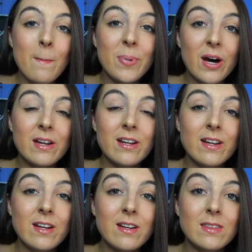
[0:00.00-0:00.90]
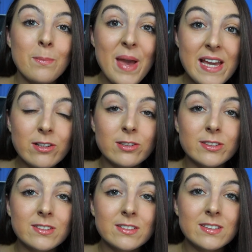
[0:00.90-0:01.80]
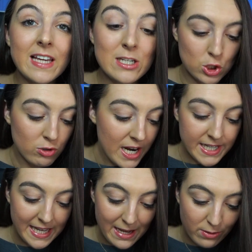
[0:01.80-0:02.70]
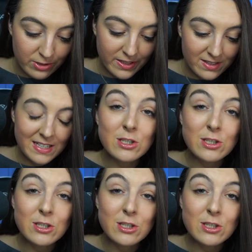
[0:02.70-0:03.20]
But the Bengals can try to counter this.